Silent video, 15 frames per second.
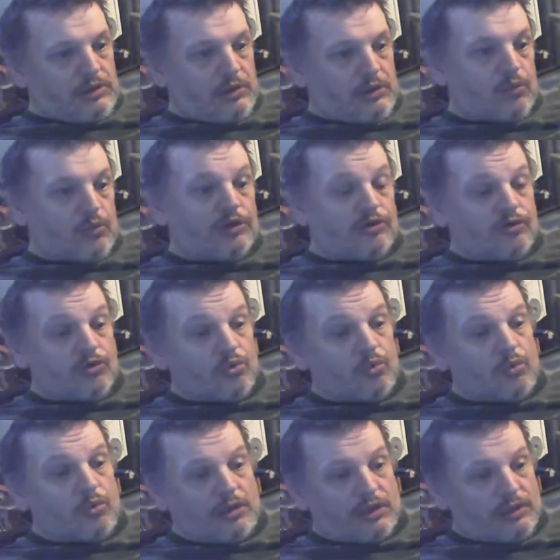and when the new
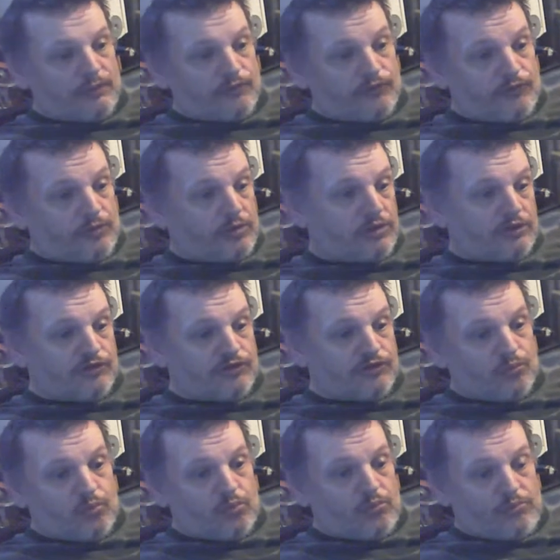one comes through, I can
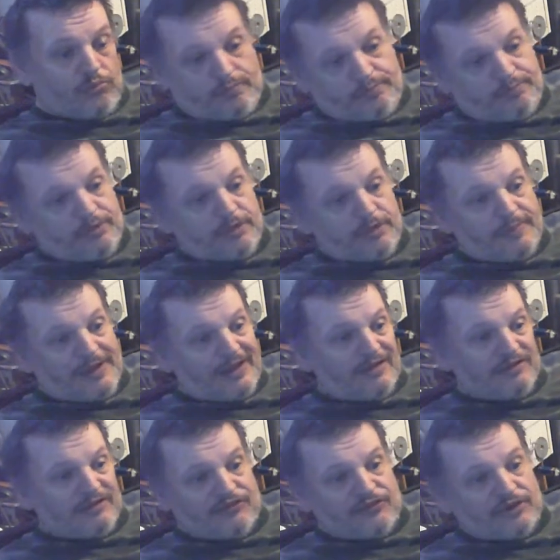just put it back
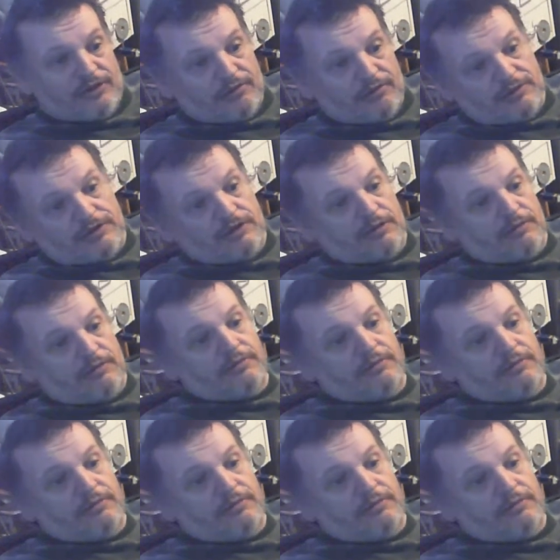and say, like, I